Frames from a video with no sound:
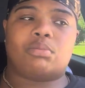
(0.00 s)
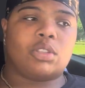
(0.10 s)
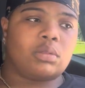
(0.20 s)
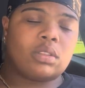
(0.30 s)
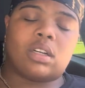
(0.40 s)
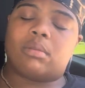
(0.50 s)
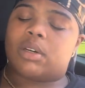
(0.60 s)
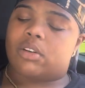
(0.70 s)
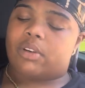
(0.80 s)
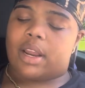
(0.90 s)
Just turn them
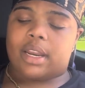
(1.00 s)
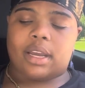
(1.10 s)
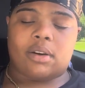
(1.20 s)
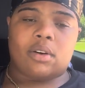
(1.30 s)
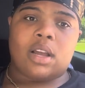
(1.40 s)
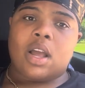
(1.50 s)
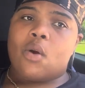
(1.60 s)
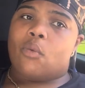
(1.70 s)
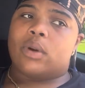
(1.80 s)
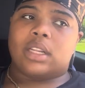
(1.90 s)
on right now.
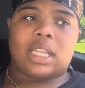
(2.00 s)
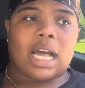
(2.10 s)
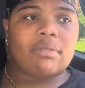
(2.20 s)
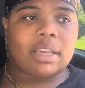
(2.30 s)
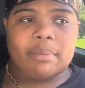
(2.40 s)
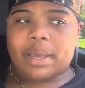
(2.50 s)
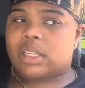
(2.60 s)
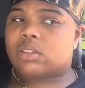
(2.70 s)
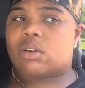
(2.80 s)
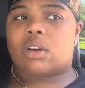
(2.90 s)
When the live get back
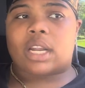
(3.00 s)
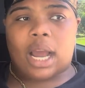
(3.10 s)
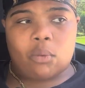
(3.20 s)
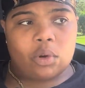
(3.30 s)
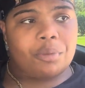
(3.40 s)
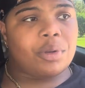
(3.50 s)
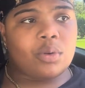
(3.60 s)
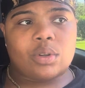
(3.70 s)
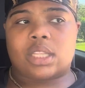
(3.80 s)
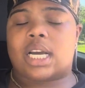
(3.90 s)
started, I will be
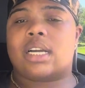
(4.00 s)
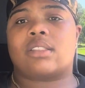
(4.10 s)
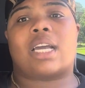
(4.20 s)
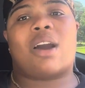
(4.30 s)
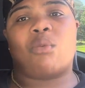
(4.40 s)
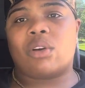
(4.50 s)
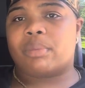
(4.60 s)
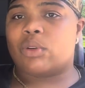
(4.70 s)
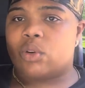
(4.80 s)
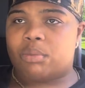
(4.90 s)
doing lives. I will be
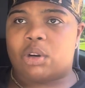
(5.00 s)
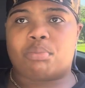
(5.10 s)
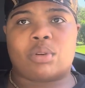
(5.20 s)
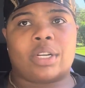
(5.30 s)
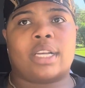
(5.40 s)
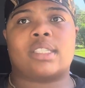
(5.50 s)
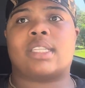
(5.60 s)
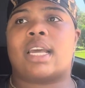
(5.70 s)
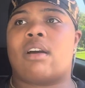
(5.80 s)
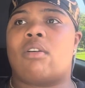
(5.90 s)
doing more pranks
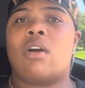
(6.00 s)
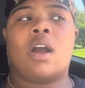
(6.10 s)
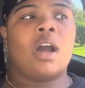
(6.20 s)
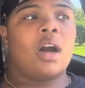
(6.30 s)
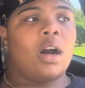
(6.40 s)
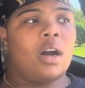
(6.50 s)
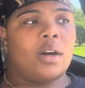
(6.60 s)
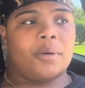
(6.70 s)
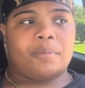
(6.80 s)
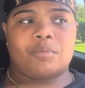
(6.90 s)
now.
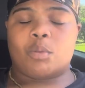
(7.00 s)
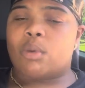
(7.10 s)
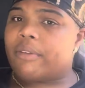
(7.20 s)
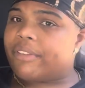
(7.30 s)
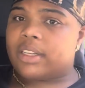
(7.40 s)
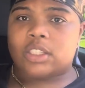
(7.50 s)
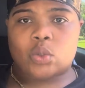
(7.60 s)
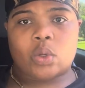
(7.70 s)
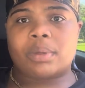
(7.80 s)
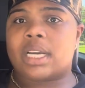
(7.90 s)
Um, more videos
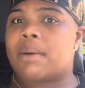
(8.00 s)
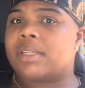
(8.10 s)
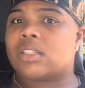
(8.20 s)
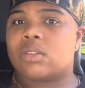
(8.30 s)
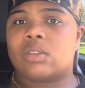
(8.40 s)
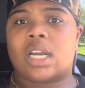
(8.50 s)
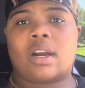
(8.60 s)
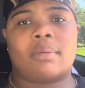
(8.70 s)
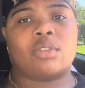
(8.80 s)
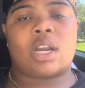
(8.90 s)
will be coming soon, y'all.
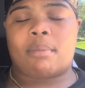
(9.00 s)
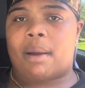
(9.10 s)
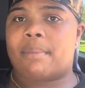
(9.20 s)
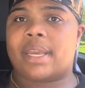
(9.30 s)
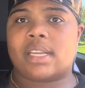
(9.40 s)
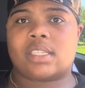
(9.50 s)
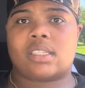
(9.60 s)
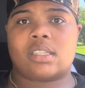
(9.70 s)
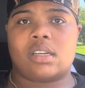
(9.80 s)
I'm trying my best.